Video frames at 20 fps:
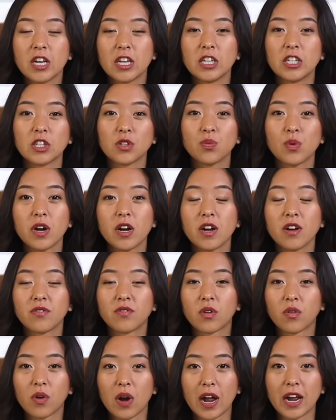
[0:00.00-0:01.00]
you just want a
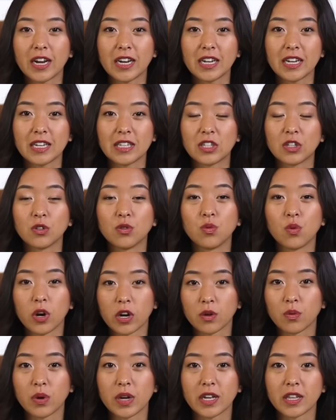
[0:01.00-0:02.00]
variety to
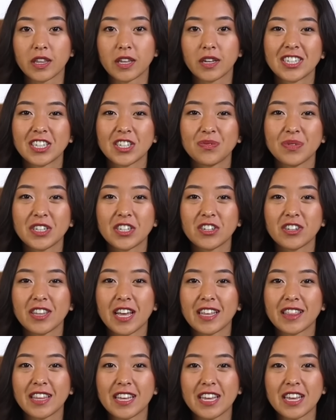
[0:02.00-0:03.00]
work with. Just make sure
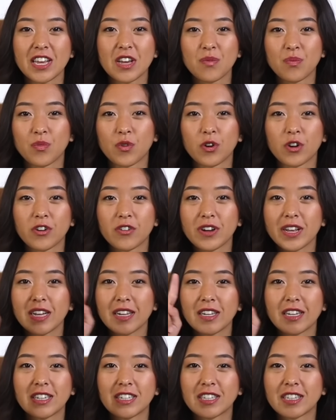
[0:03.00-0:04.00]
that the
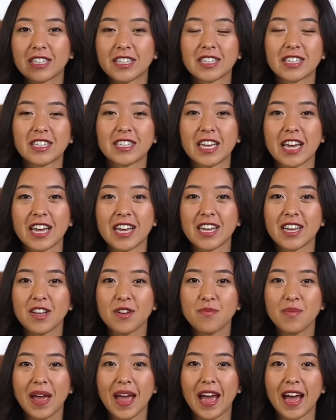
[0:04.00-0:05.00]
embroidering looks the
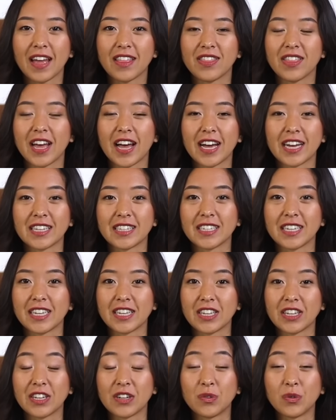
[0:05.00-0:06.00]
same and that
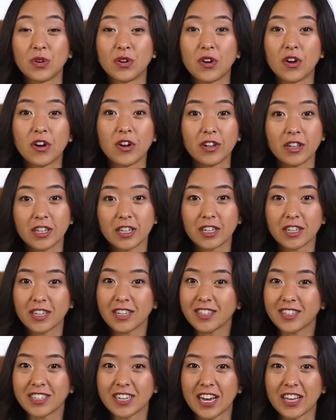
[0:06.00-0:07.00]
it will all look
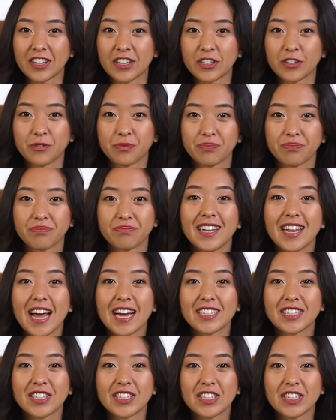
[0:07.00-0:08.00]
good together.
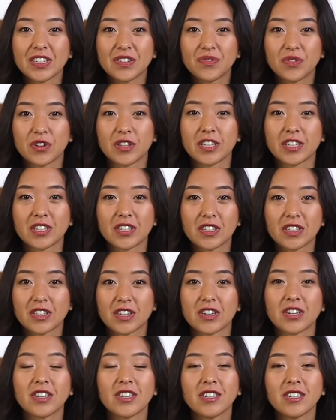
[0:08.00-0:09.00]
Lastly, for the
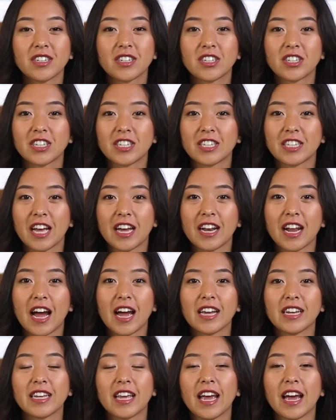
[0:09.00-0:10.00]
skirt, she said
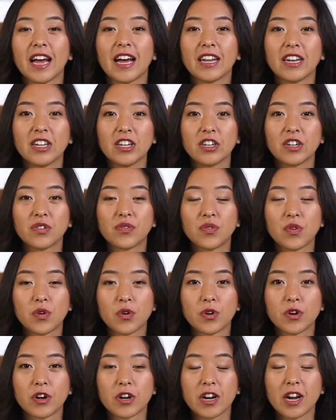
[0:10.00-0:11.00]
I can look
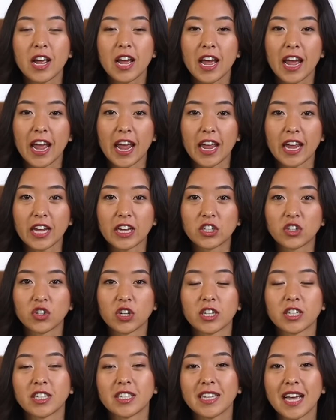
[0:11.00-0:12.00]
for a
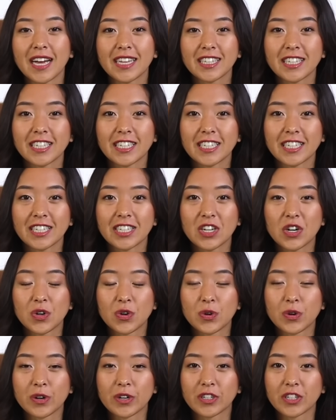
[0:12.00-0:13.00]
stretch satin
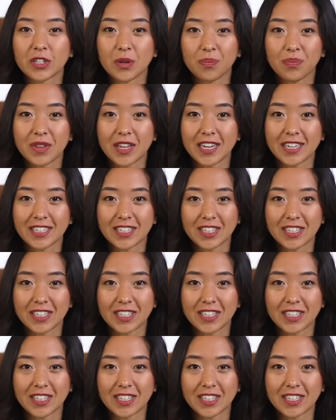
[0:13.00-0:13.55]
or something